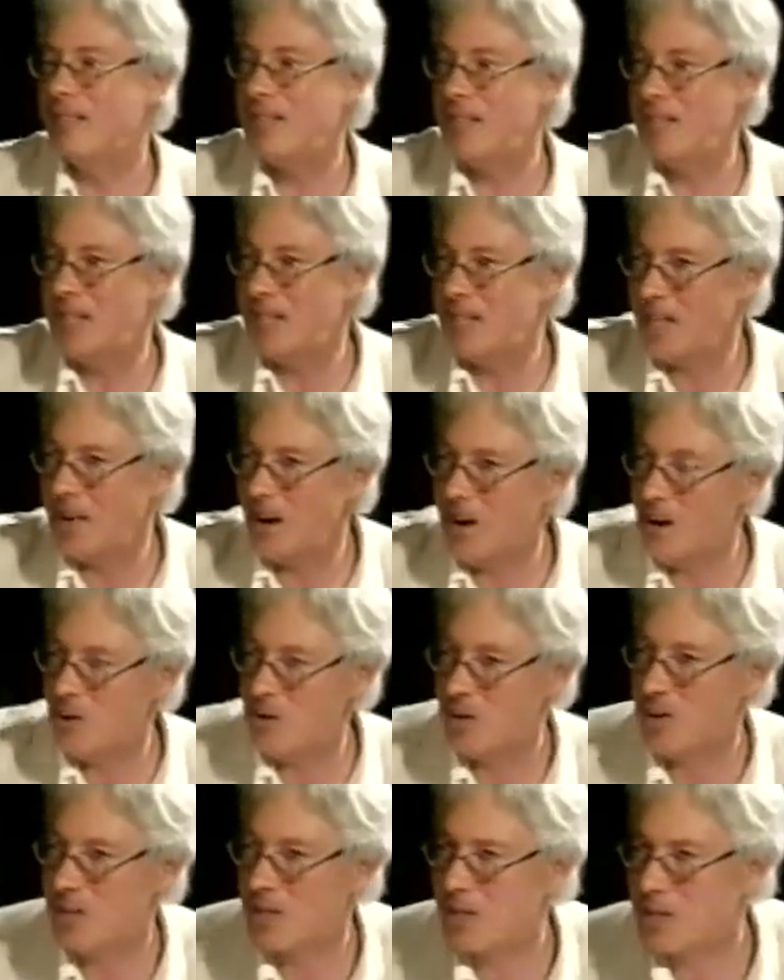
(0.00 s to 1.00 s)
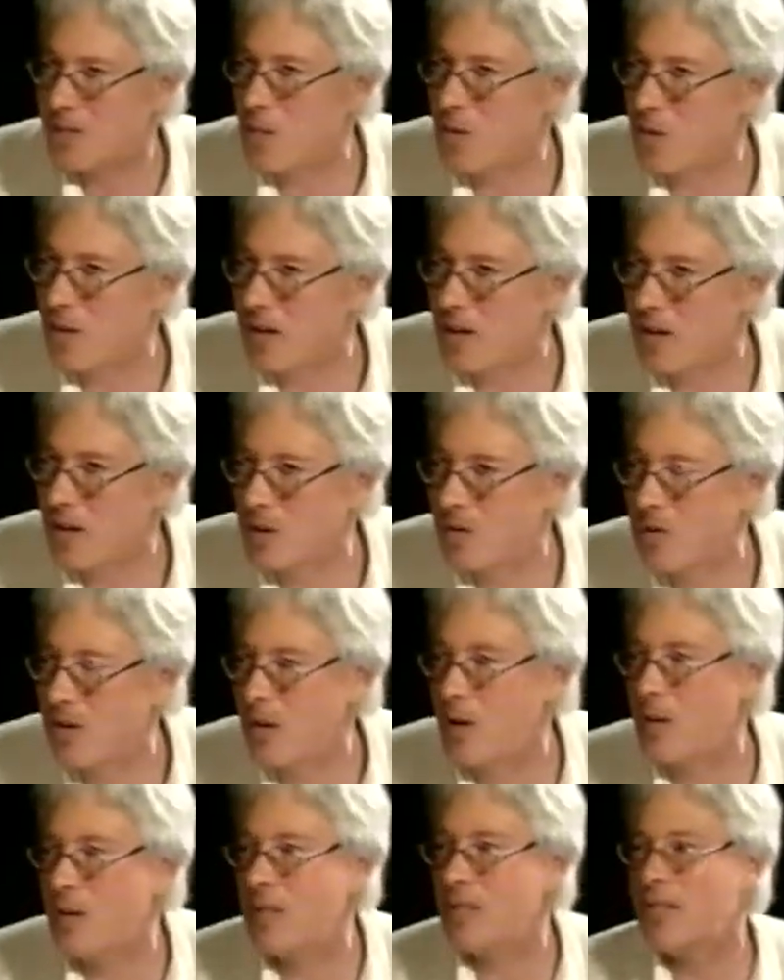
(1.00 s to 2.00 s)
in the artwork story?
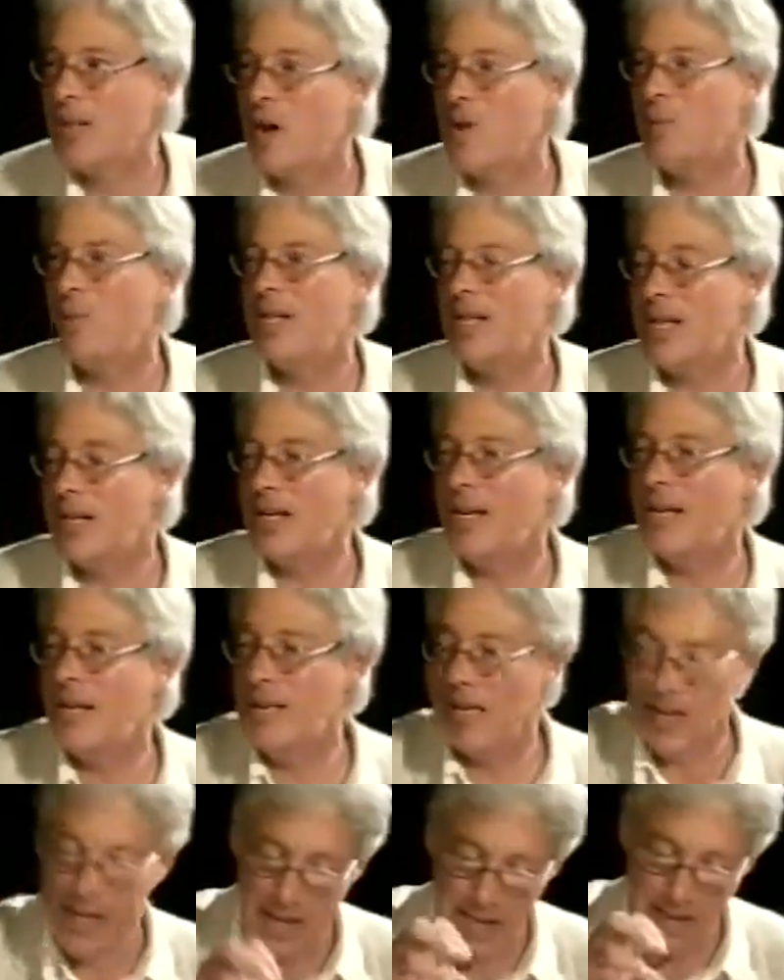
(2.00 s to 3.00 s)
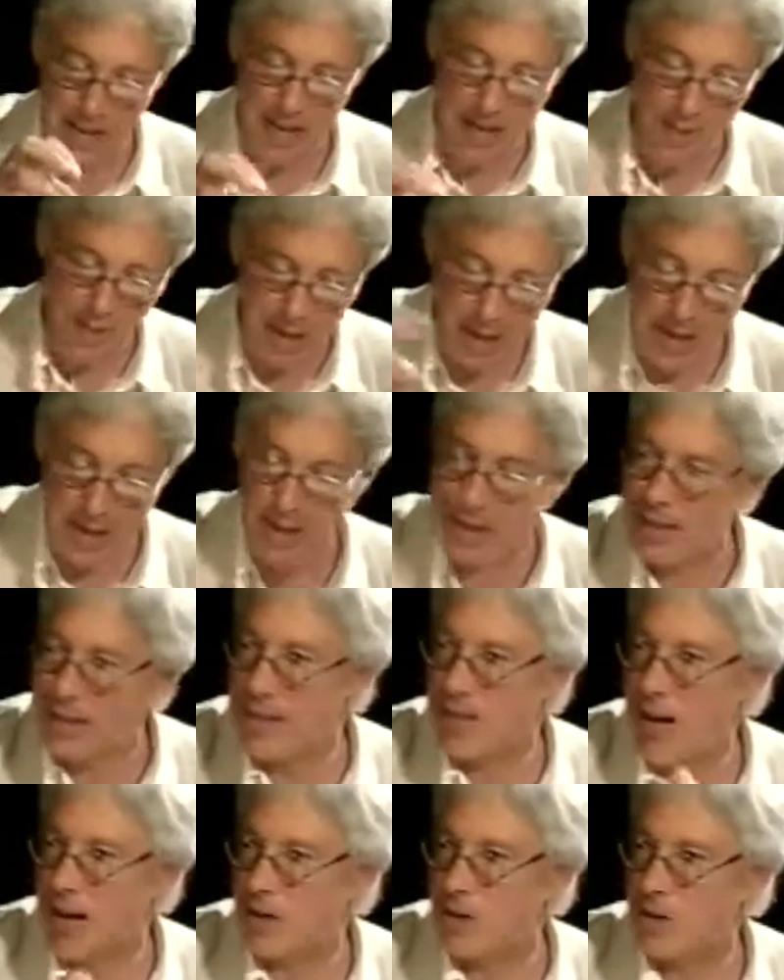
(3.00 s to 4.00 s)
You know, there's nobody that appears
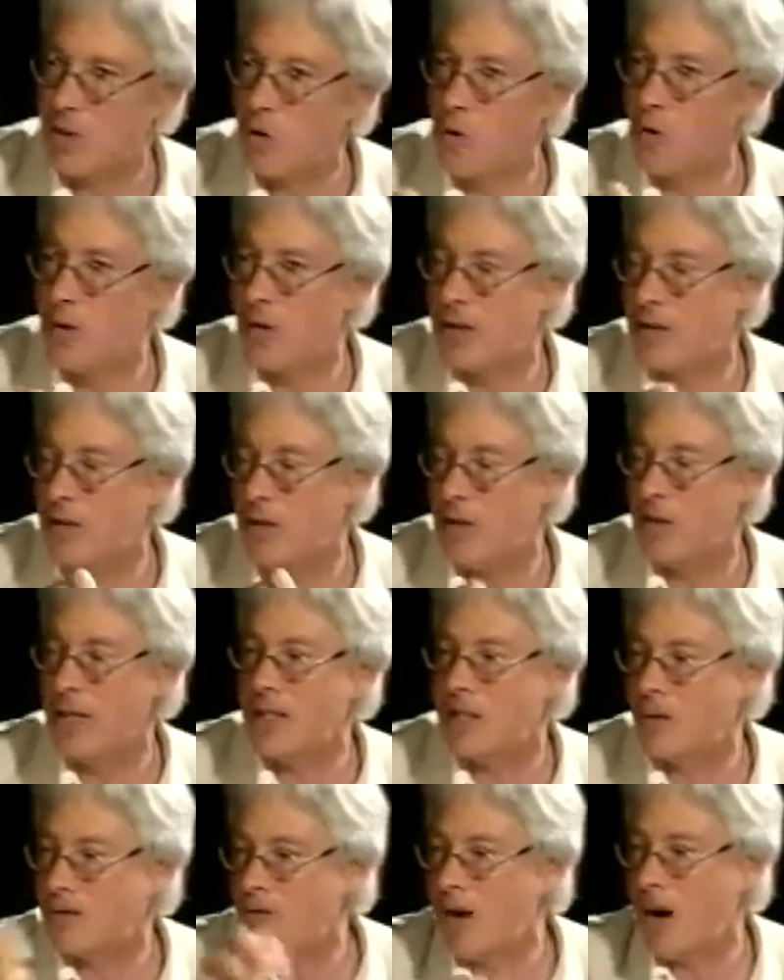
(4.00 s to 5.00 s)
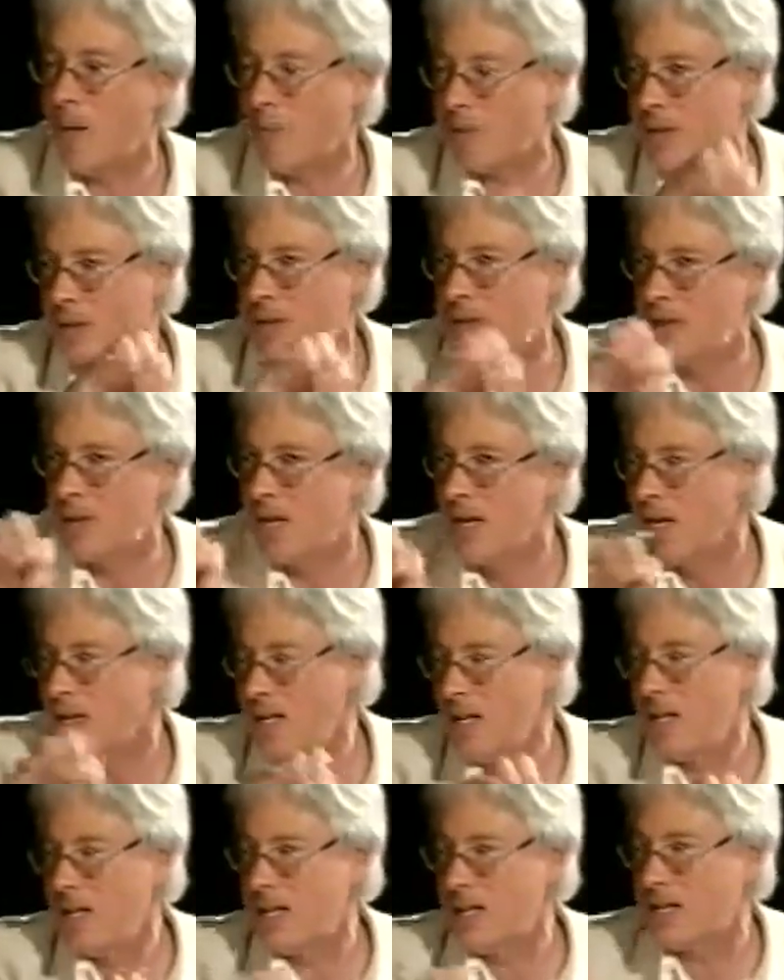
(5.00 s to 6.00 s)
in that story to interrupt
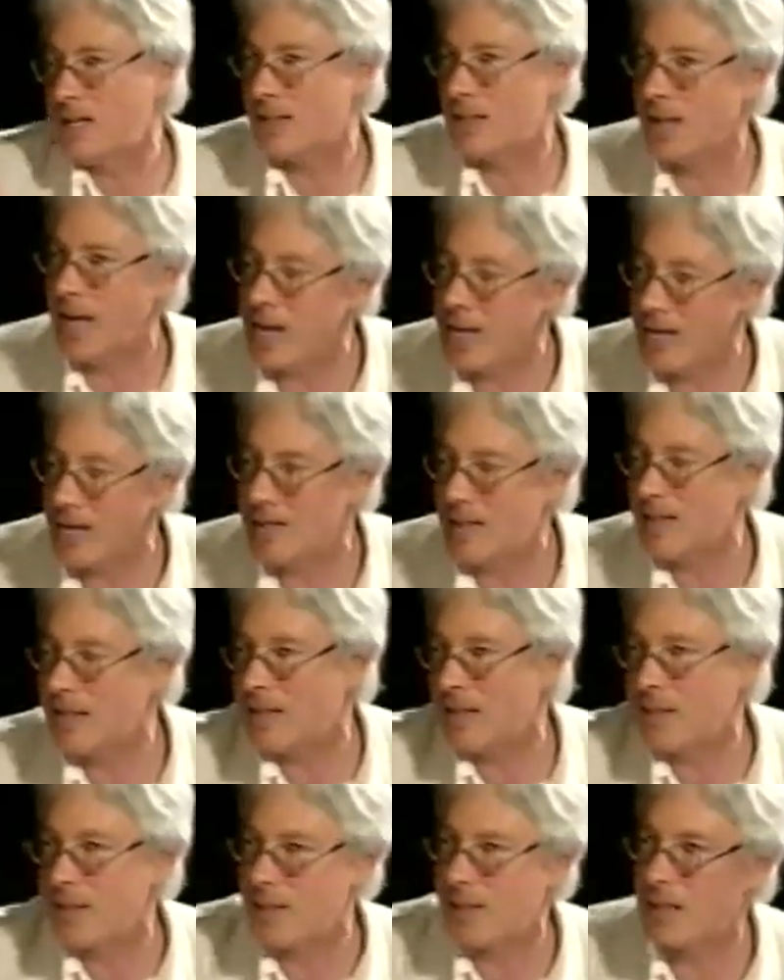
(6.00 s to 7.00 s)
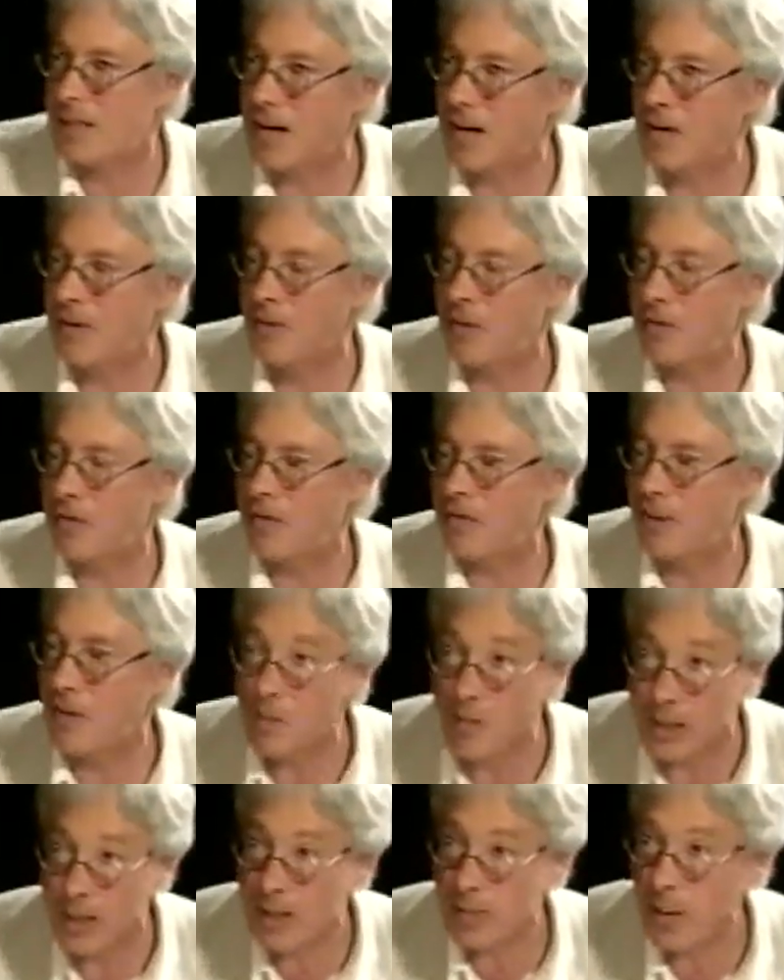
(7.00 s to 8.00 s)
her descent into this kind of very
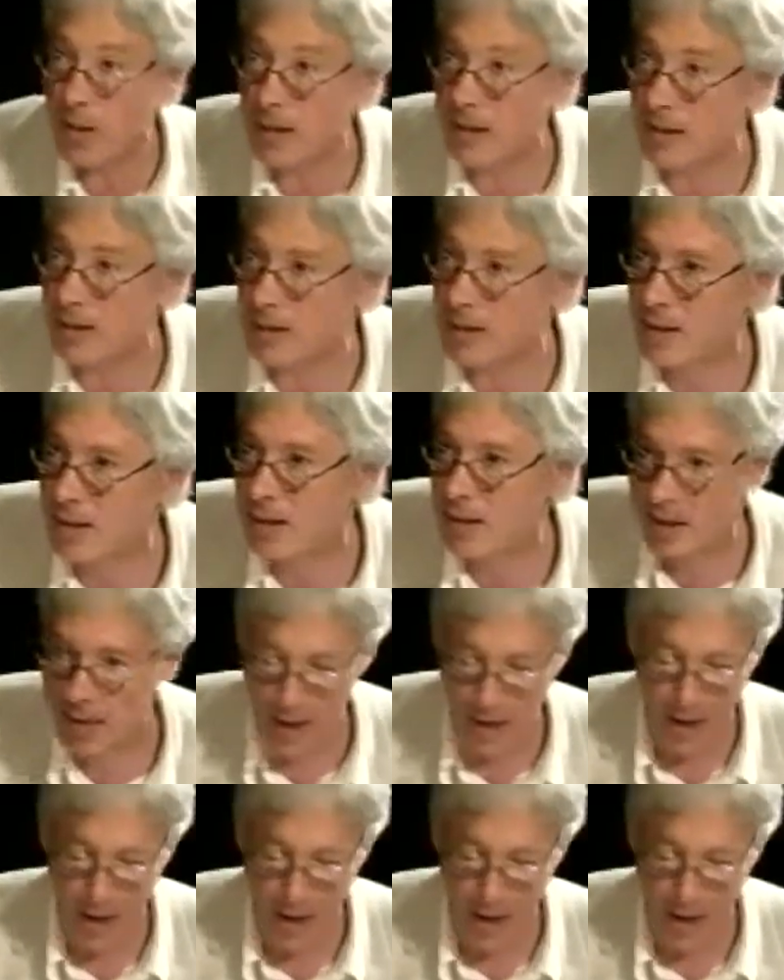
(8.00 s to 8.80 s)
phobic space.